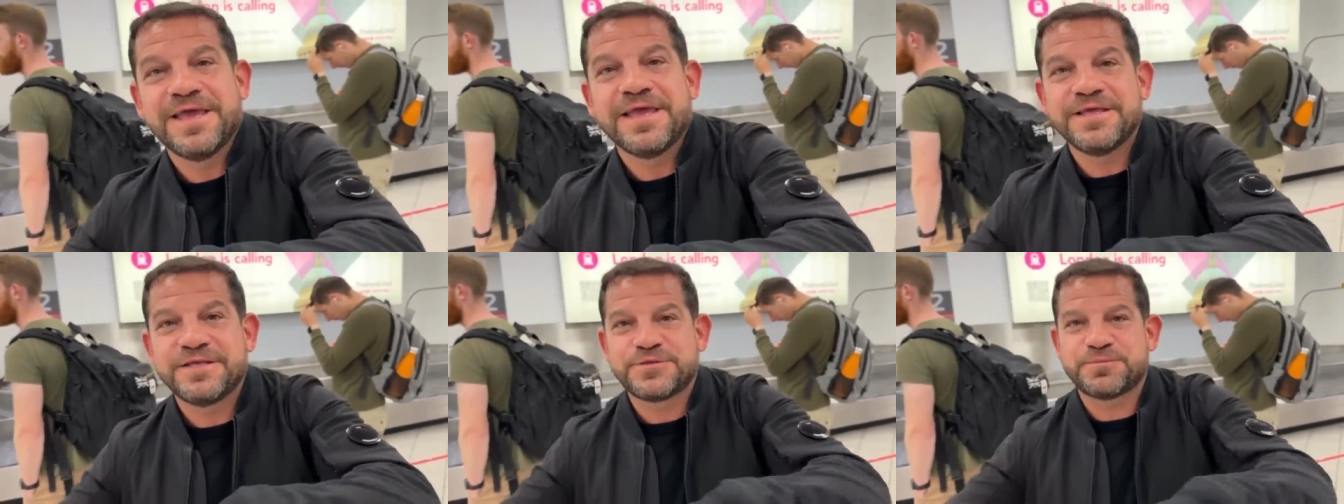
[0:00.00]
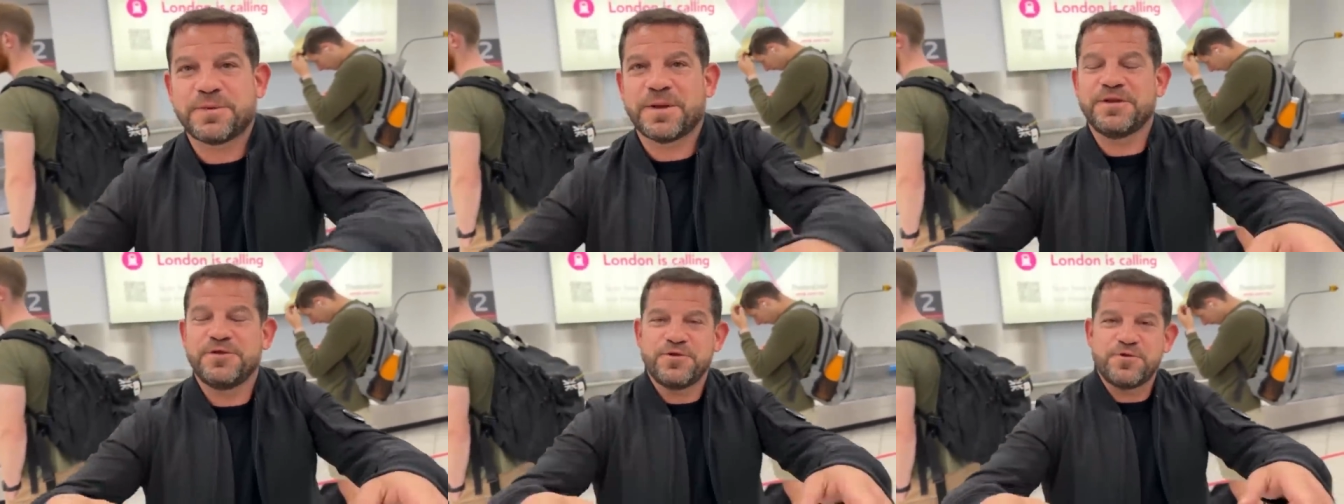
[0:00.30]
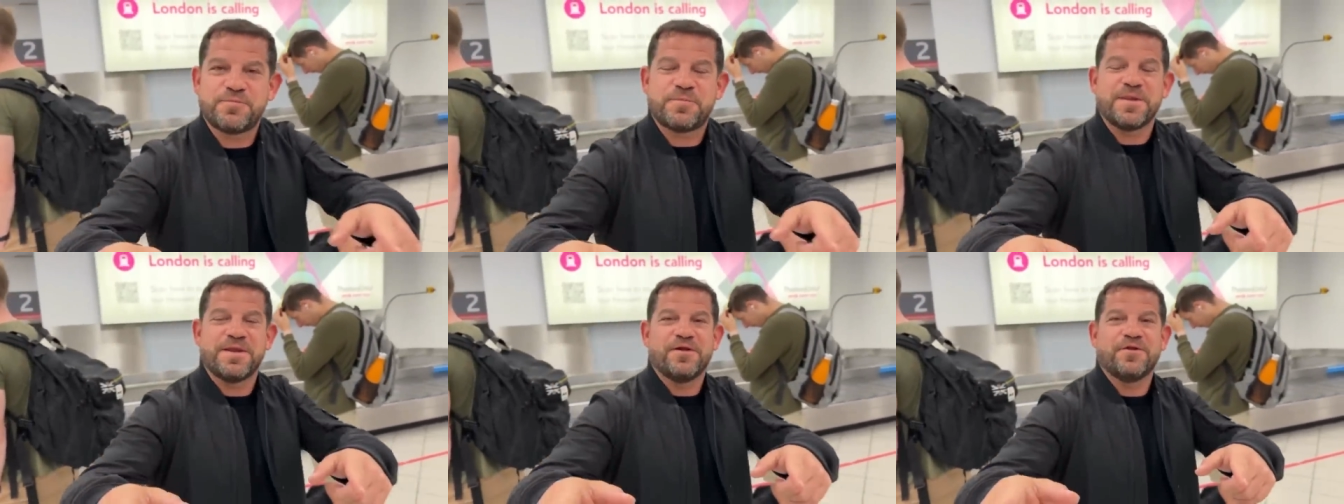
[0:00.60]
Explain.
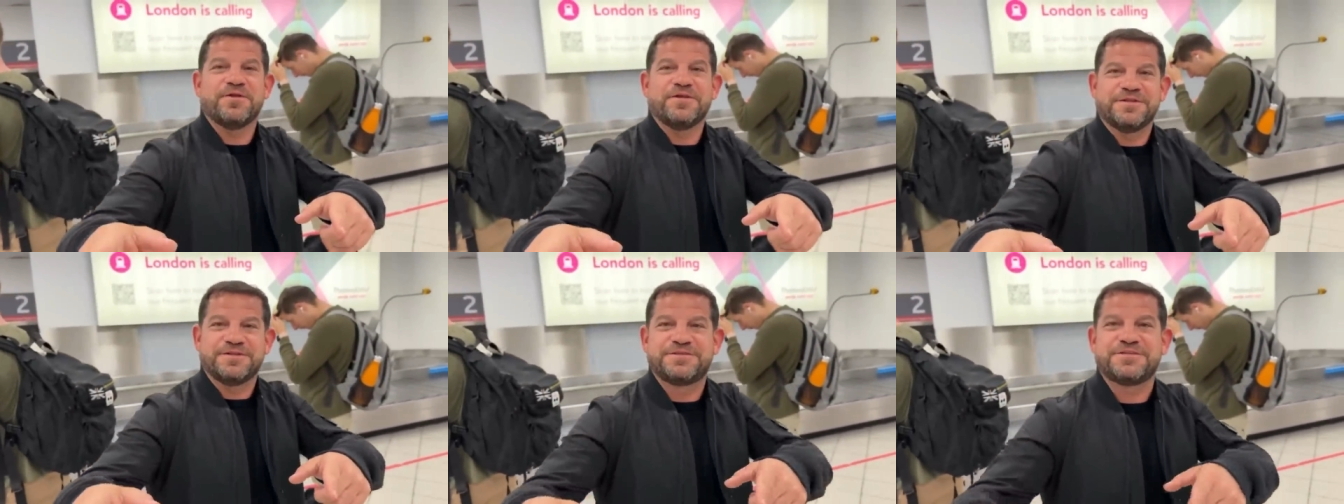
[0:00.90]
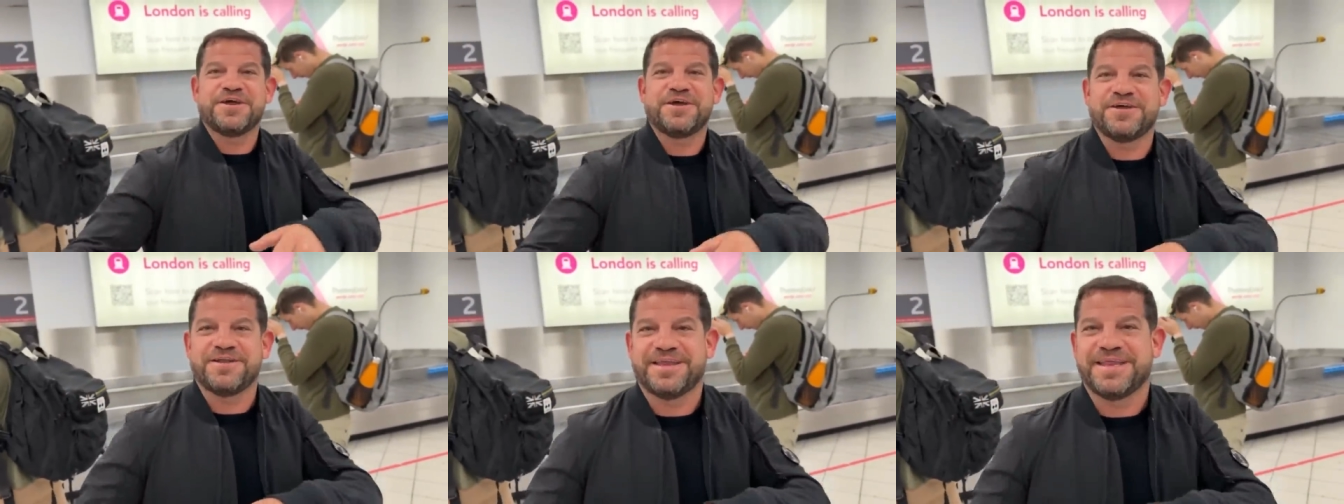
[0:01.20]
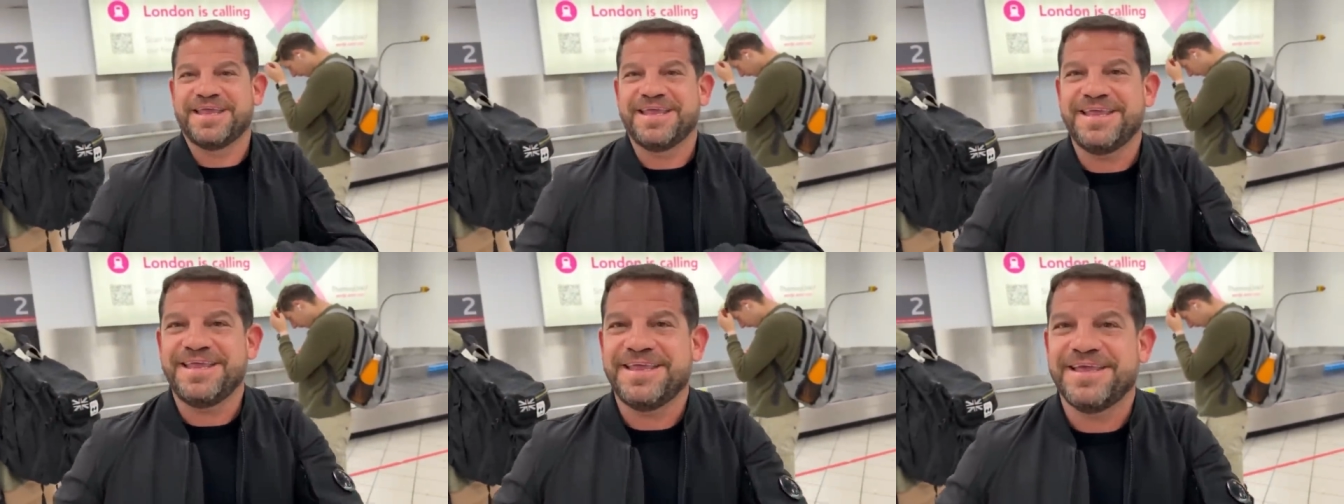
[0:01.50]
You've been on the
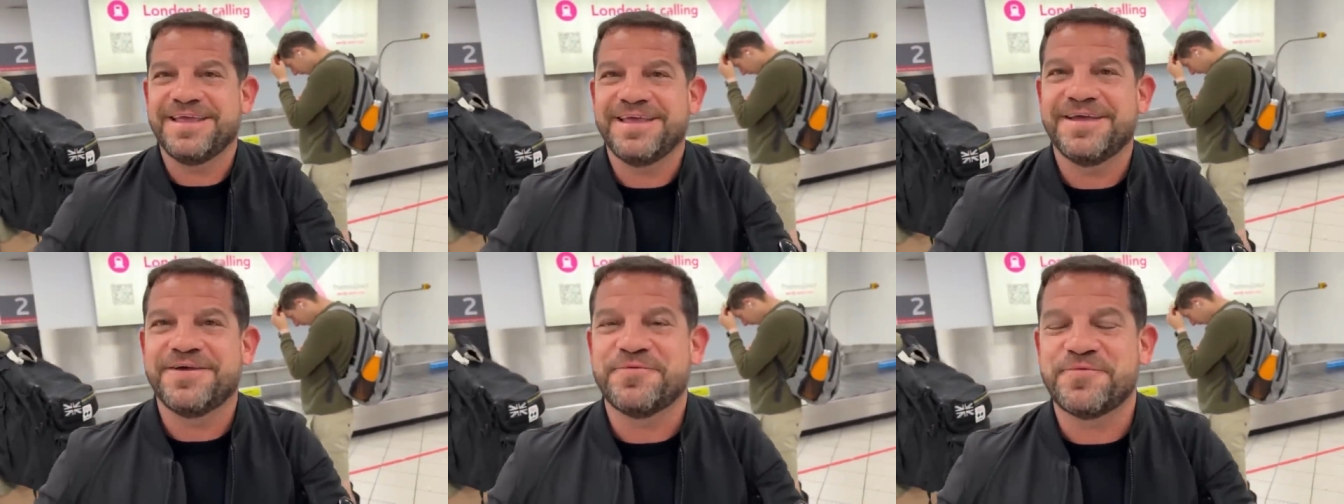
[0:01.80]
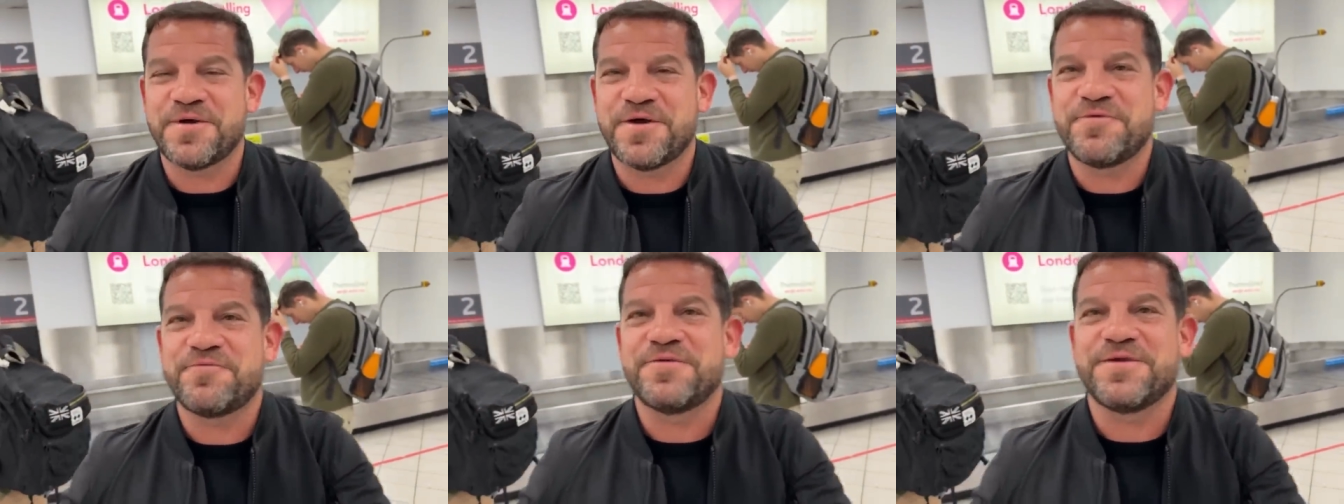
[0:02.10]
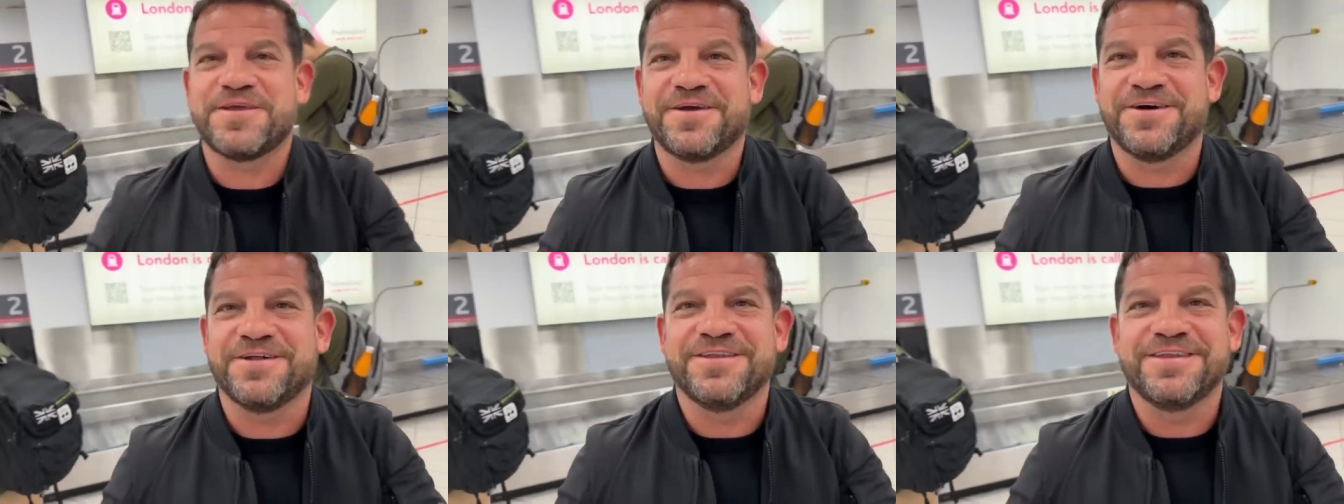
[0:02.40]
journey. Where have
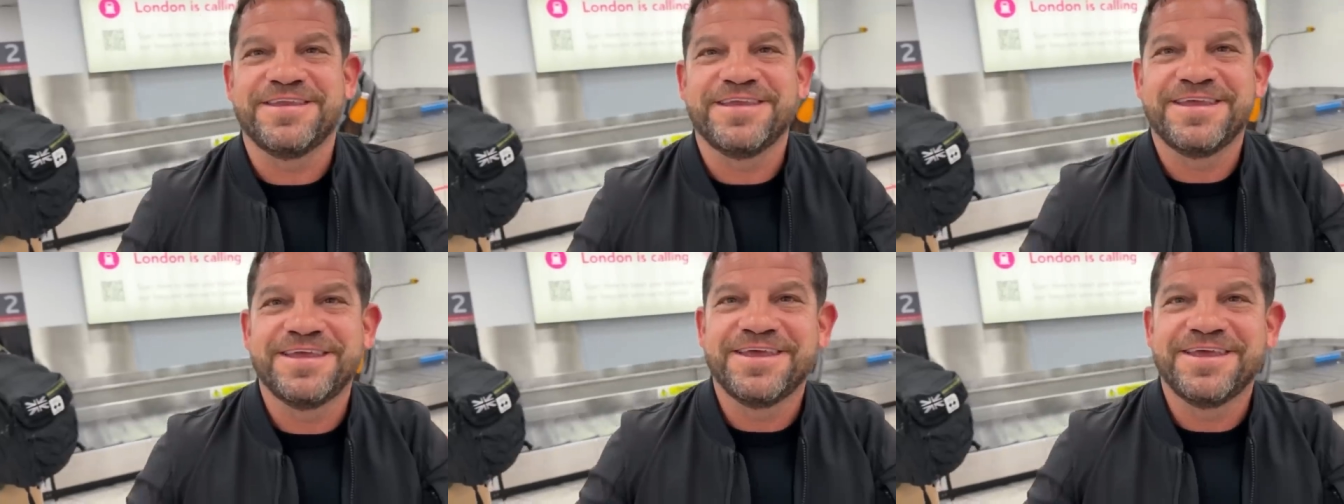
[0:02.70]
we gone?